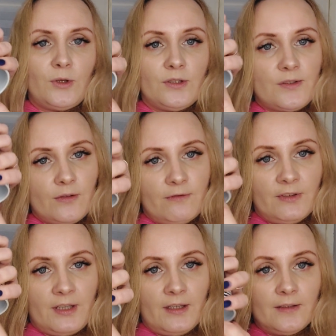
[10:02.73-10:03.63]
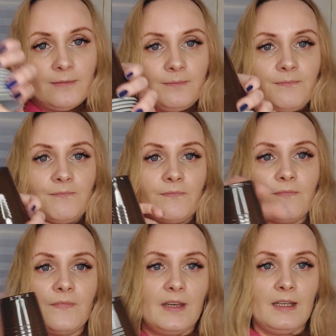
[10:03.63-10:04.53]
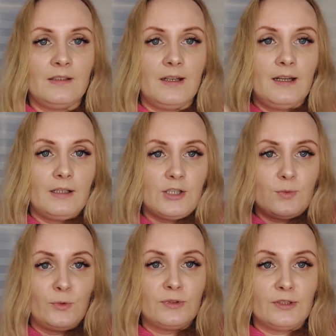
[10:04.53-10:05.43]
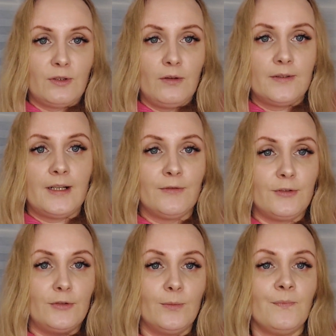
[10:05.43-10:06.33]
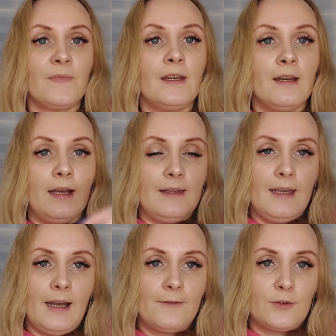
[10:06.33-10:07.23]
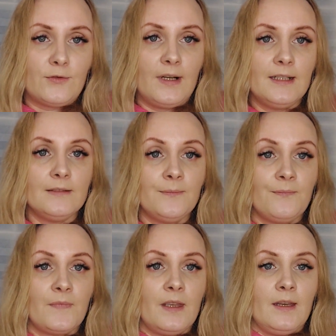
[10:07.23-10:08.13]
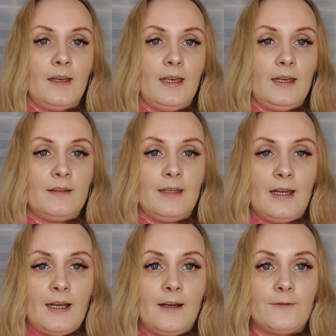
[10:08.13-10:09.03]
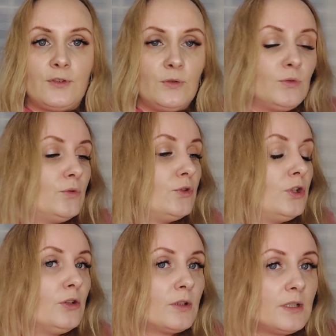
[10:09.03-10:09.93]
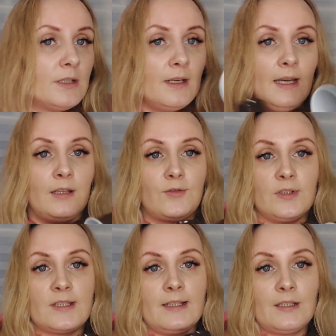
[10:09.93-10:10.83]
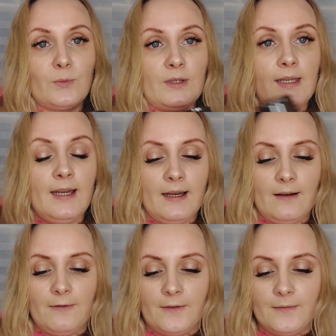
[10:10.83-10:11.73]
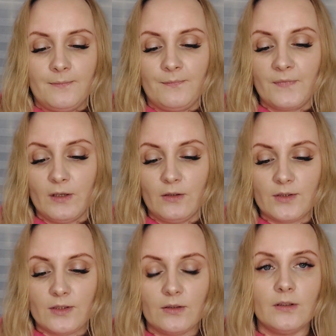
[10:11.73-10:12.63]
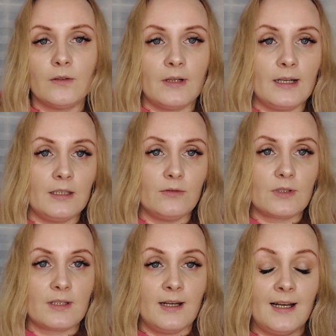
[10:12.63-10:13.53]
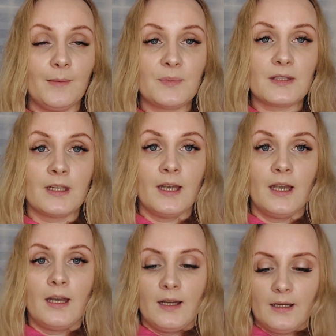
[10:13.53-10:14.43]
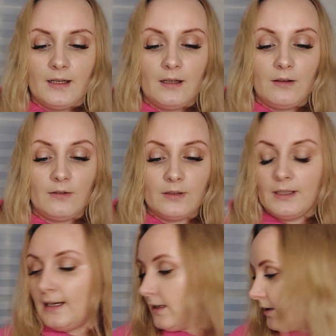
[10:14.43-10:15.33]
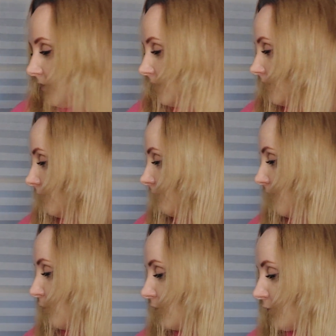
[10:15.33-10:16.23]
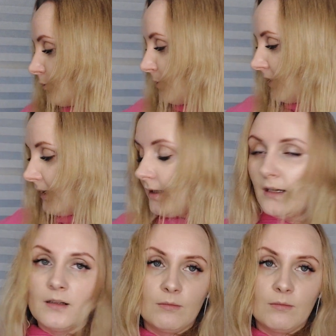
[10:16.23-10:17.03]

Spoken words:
words over here and I just put it all around the room, and they have to run and they have to look and translate what they have. Also, I use cups, if I want to play